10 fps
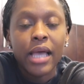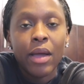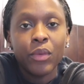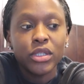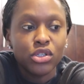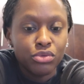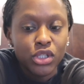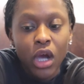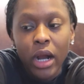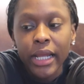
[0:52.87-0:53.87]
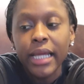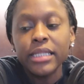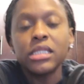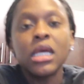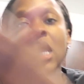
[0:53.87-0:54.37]
I went to
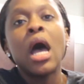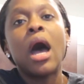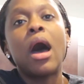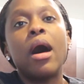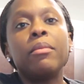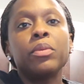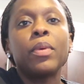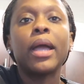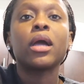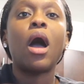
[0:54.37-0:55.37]
Target um, went and